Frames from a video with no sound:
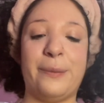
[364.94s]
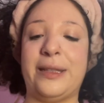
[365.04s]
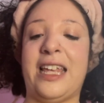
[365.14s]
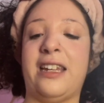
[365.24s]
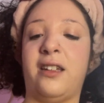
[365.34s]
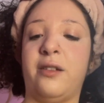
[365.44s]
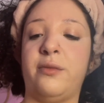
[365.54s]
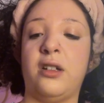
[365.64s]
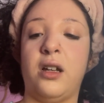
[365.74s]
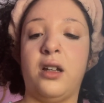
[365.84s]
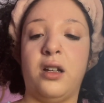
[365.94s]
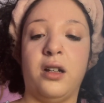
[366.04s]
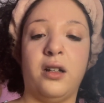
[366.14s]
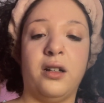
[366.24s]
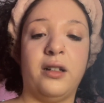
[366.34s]
but then,
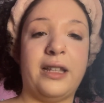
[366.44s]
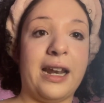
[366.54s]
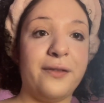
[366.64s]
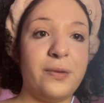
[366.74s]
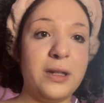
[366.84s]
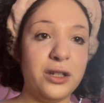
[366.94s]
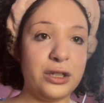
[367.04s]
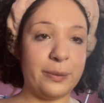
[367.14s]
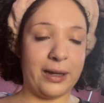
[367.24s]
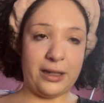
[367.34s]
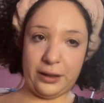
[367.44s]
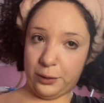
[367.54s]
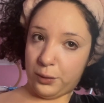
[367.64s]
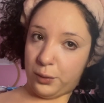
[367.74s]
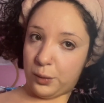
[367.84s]
uh, then I finished my
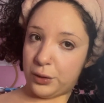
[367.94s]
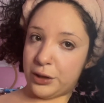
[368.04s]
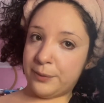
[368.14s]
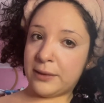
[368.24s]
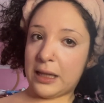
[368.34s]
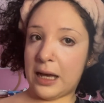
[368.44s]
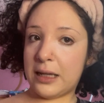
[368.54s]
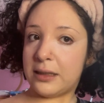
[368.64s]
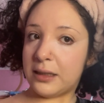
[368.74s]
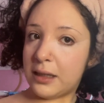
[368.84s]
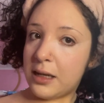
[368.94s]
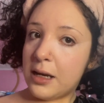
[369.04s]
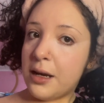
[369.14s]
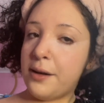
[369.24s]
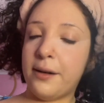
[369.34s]
gym class.
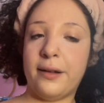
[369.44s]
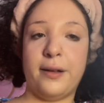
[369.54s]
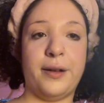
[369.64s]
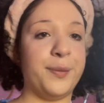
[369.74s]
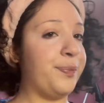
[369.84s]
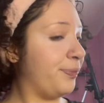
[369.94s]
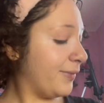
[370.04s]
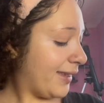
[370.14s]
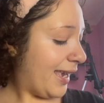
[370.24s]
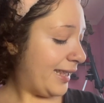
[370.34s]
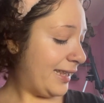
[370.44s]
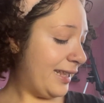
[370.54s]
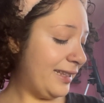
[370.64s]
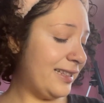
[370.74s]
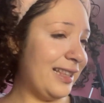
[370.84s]
Um, and
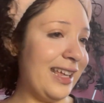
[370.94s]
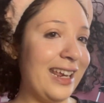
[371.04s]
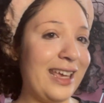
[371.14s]
then this lady